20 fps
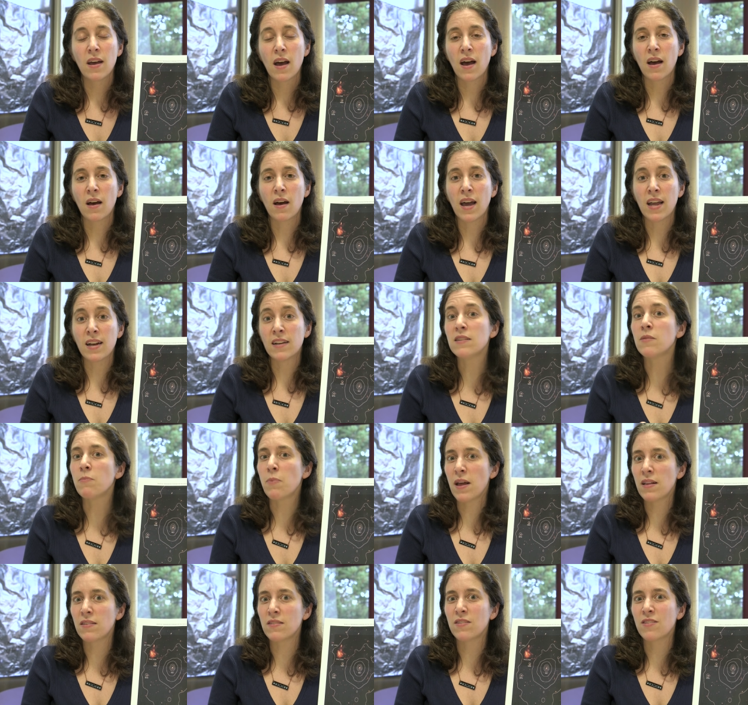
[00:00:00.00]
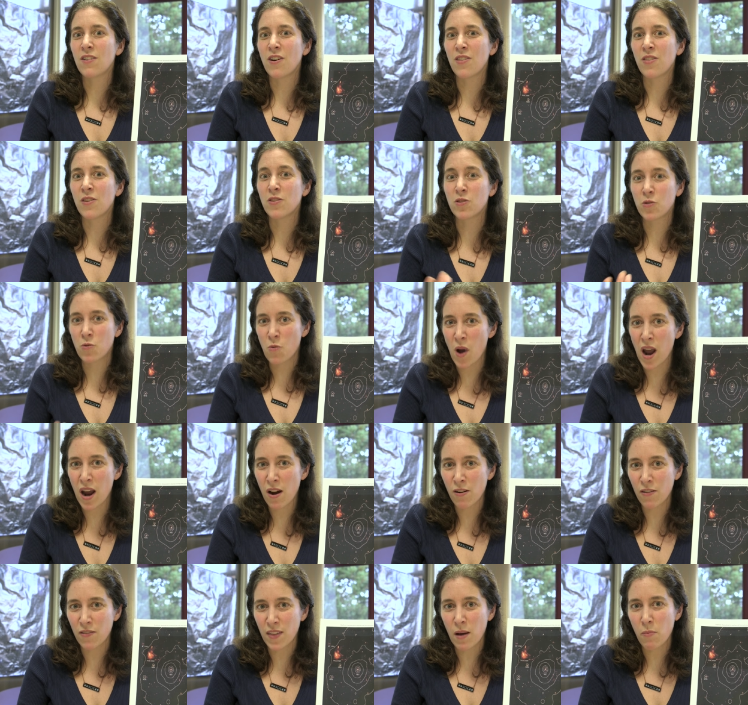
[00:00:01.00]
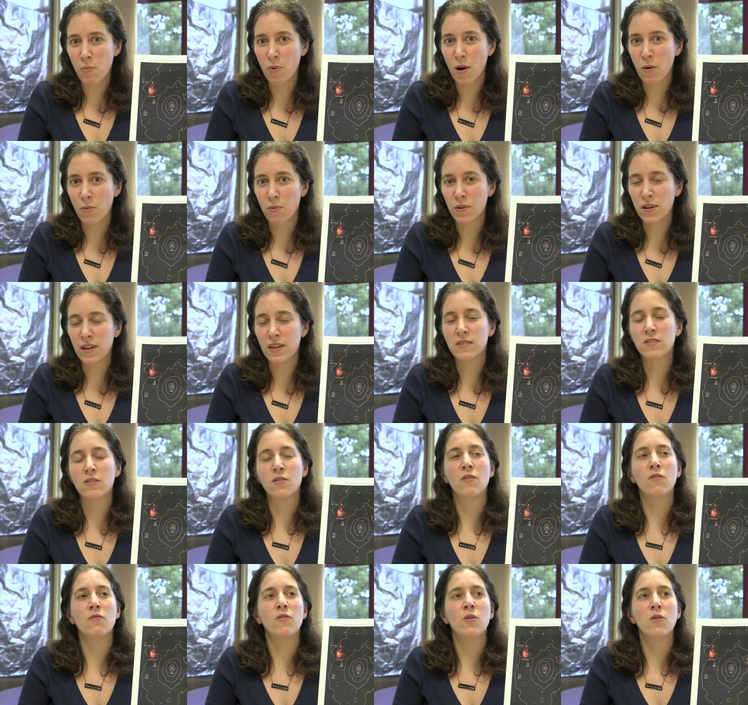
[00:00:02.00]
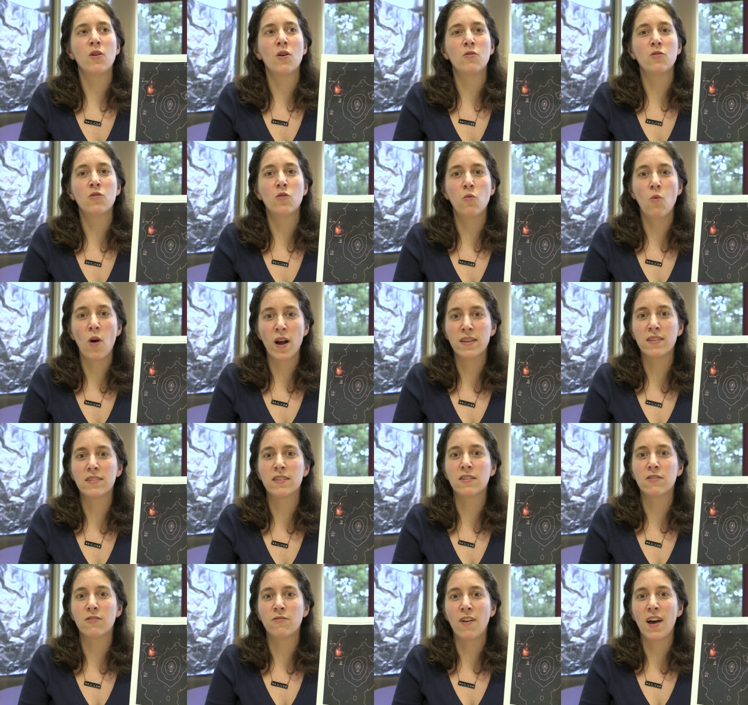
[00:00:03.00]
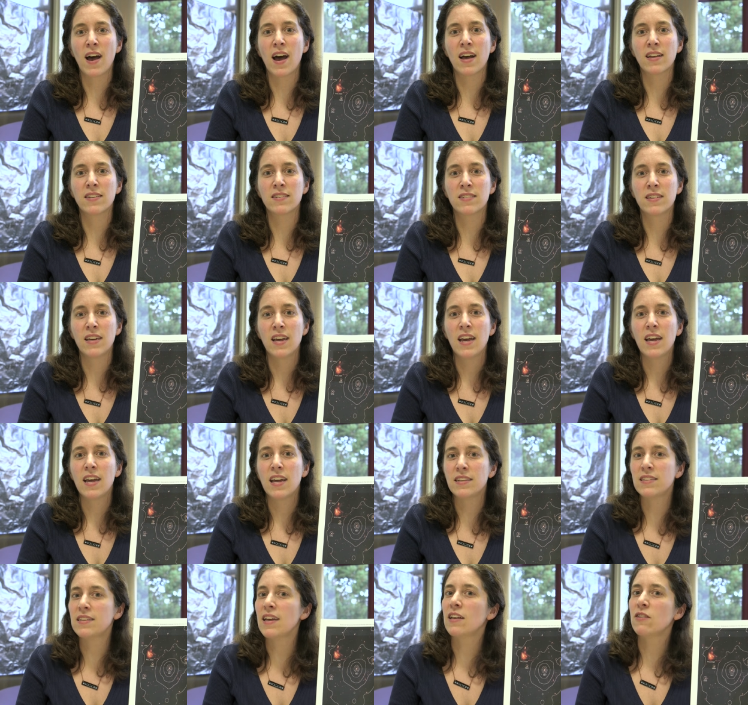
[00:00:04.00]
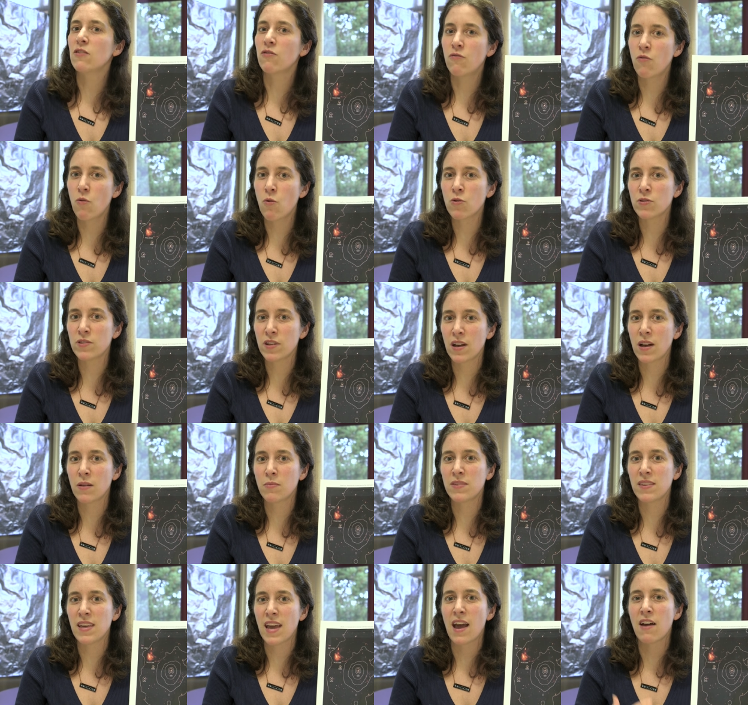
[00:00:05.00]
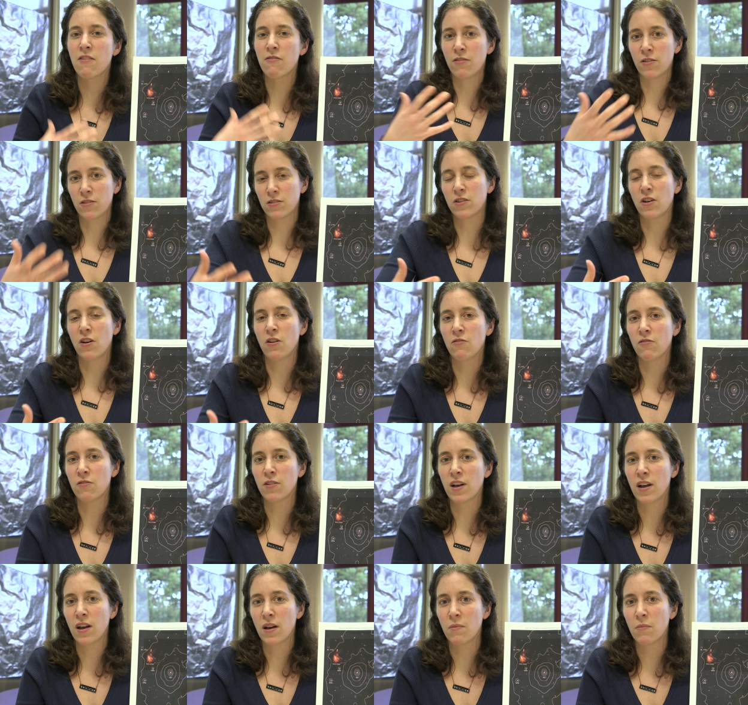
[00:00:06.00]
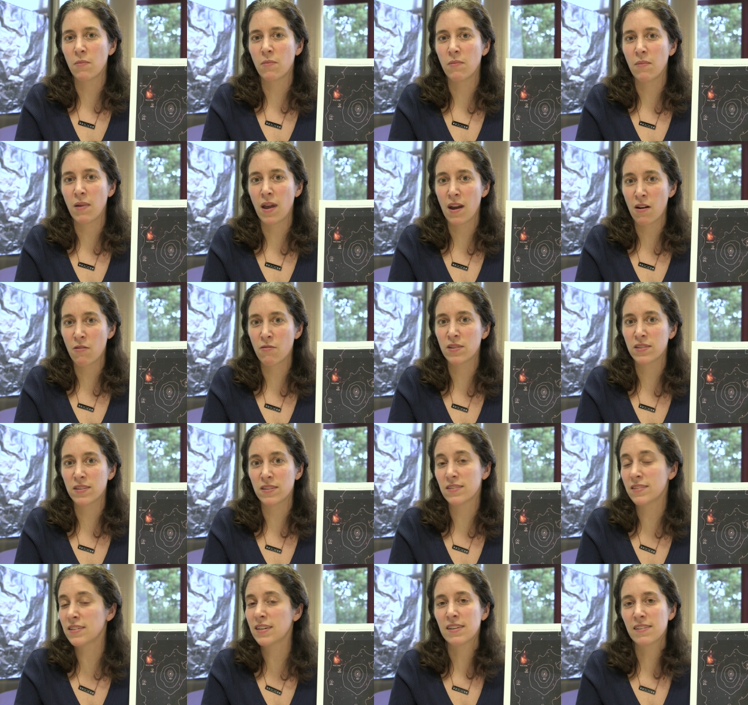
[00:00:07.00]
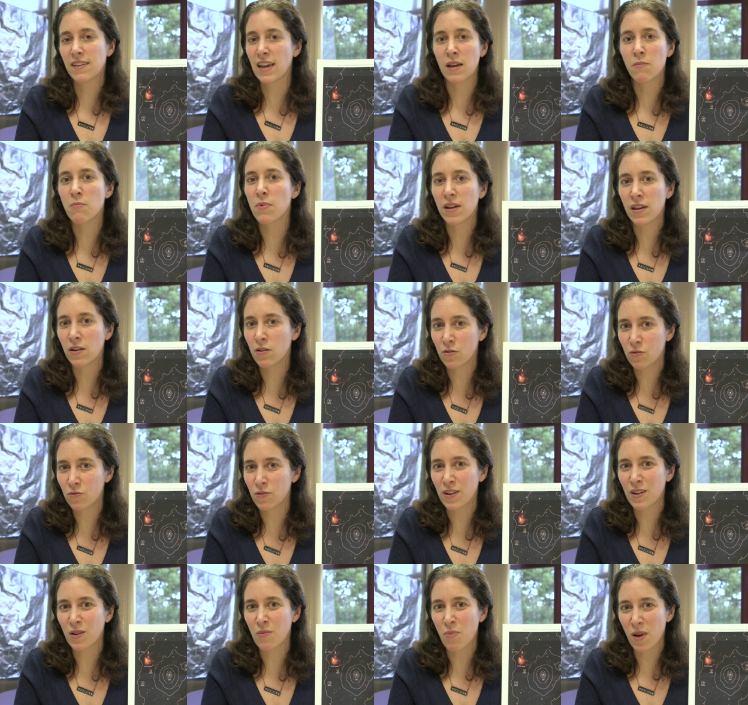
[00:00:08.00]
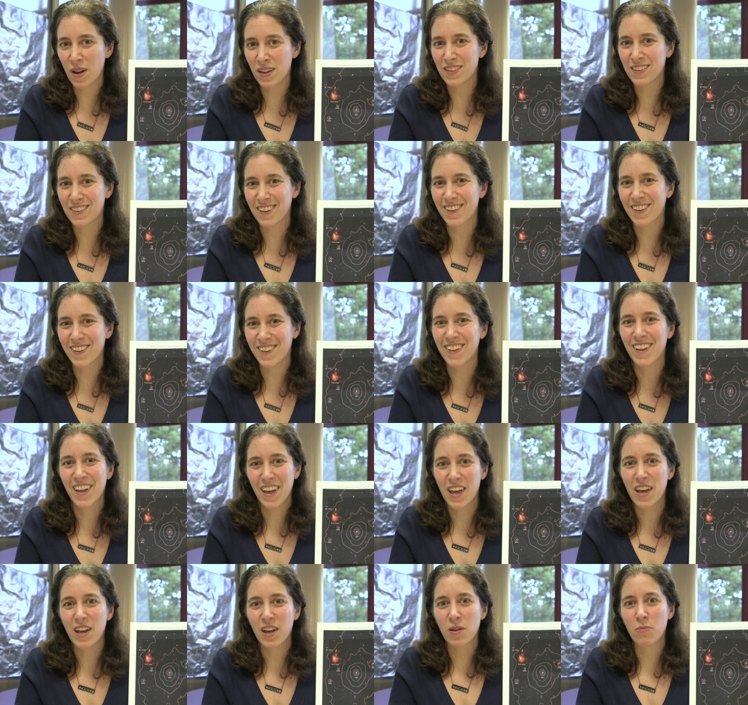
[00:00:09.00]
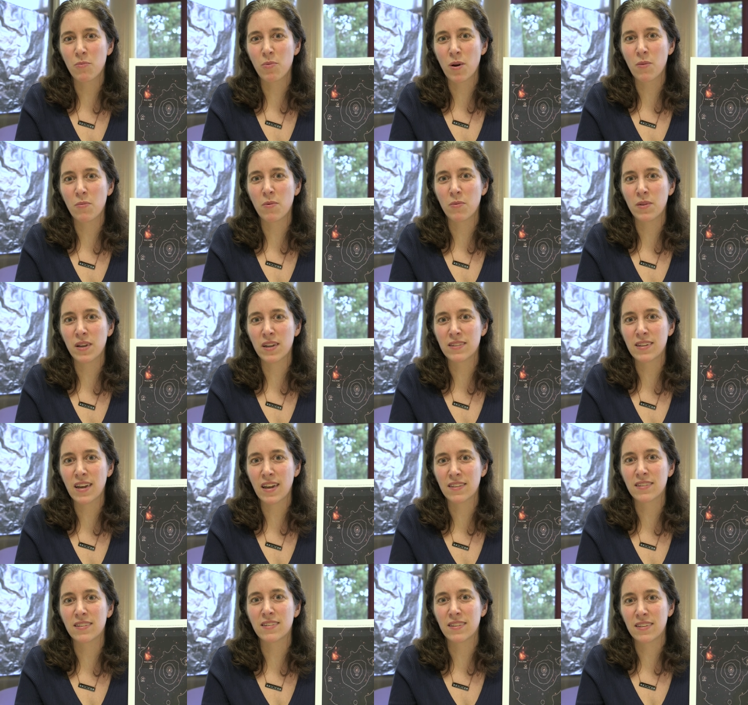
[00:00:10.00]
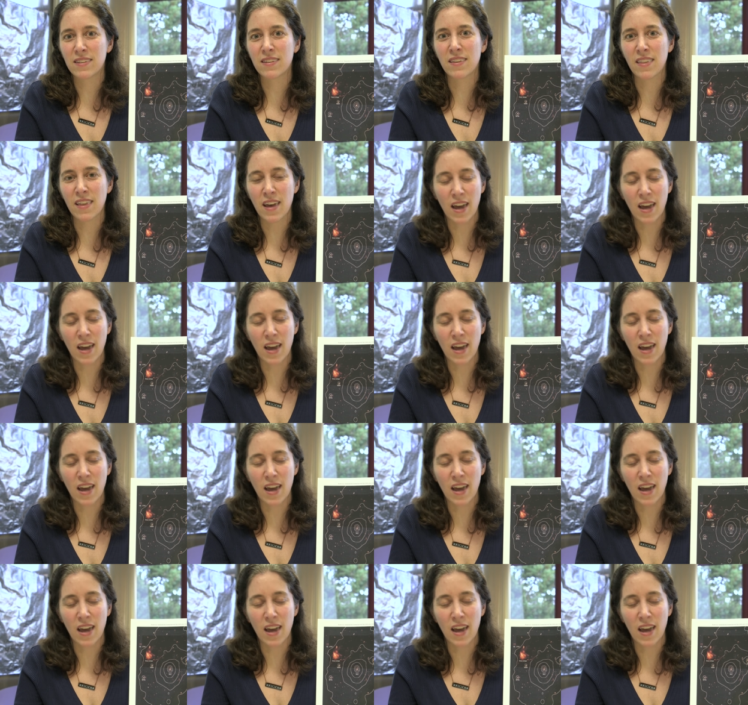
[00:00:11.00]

Uh, and it depends on the square of that property. So if you go twice as fast, it takes four times the effort to overcome air resistance. Anybody who's ridden a bicycle can probably attest to